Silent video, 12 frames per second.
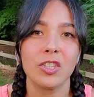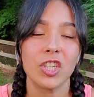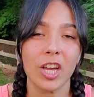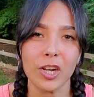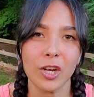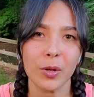
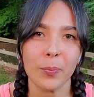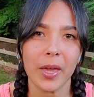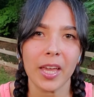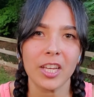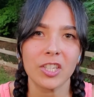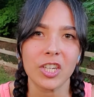Check her
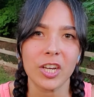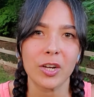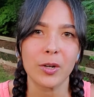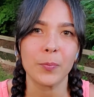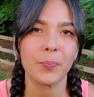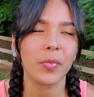page
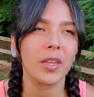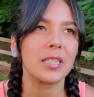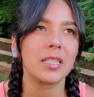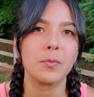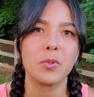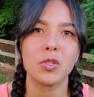out.
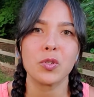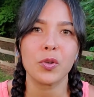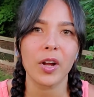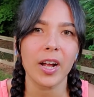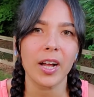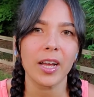
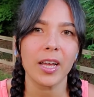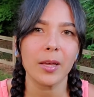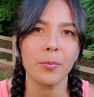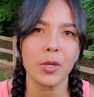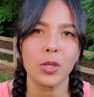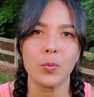
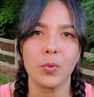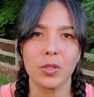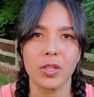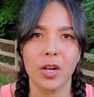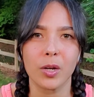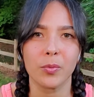Subscribe. You will
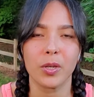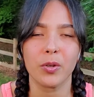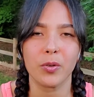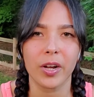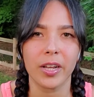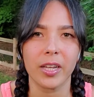not
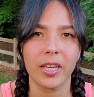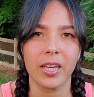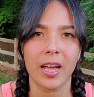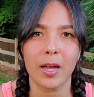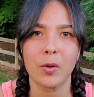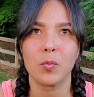regret
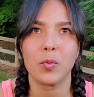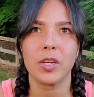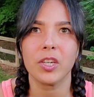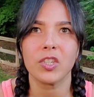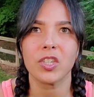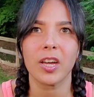it. I
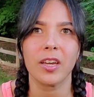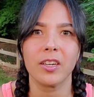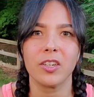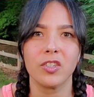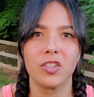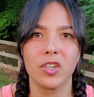wish I
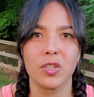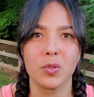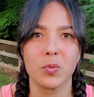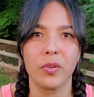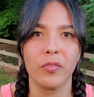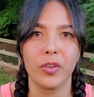could
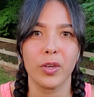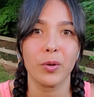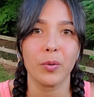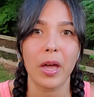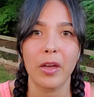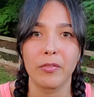just
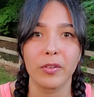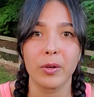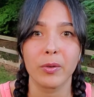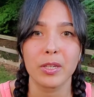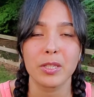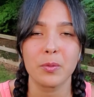review every
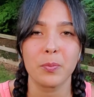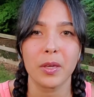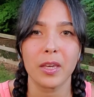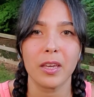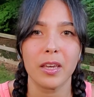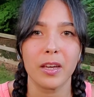
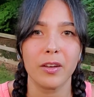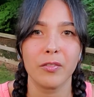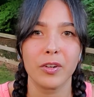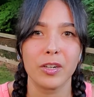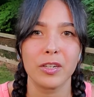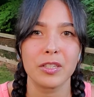recipe
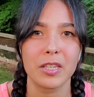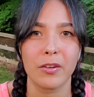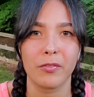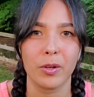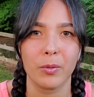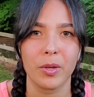of hers
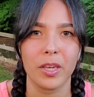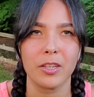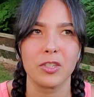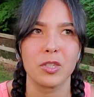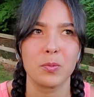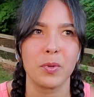every week
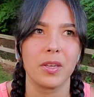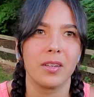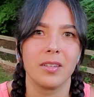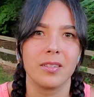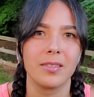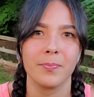just
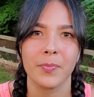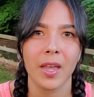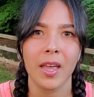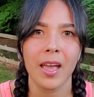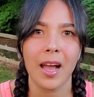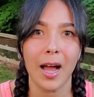
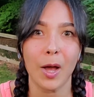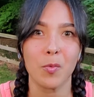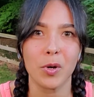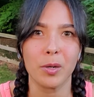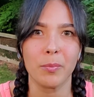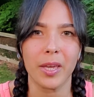because I
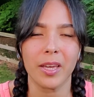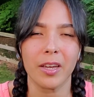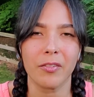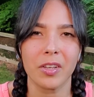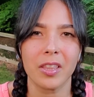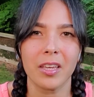want to make
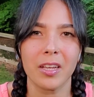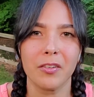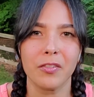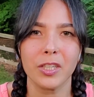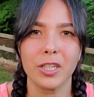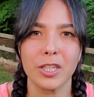everything
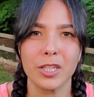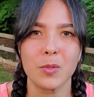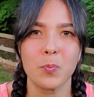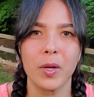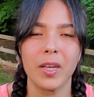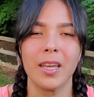of
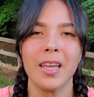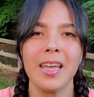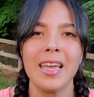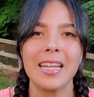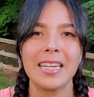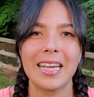hers. But
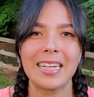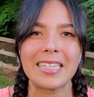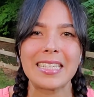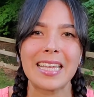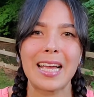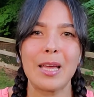
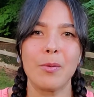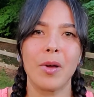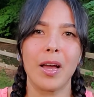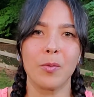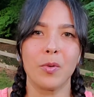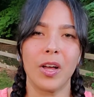next time
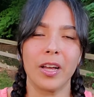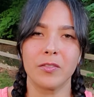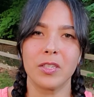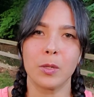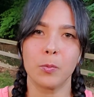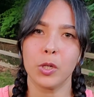I will have
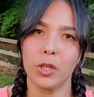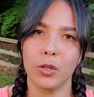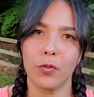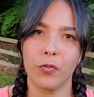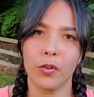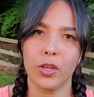someone
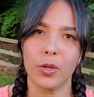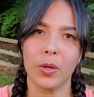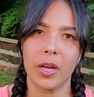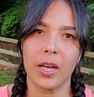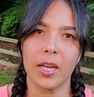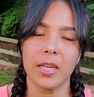new for you
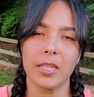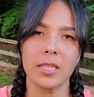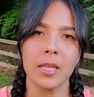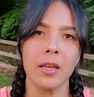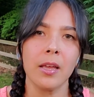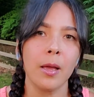
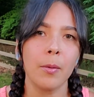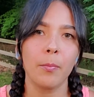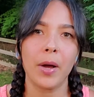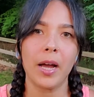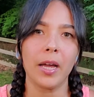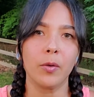guys.
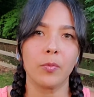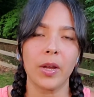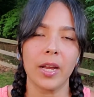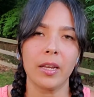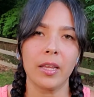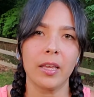My
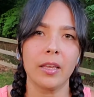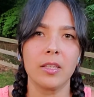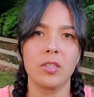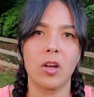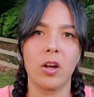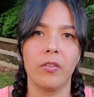rating
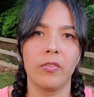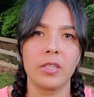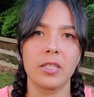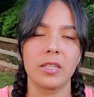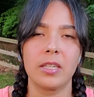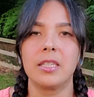is
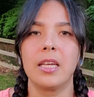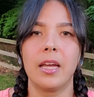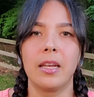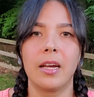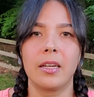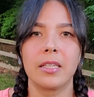obviously
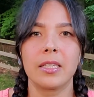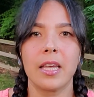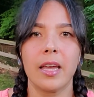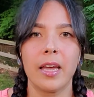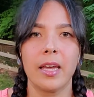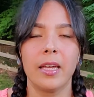10 out of
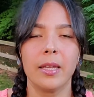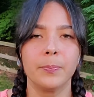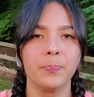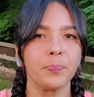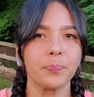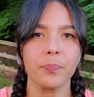10.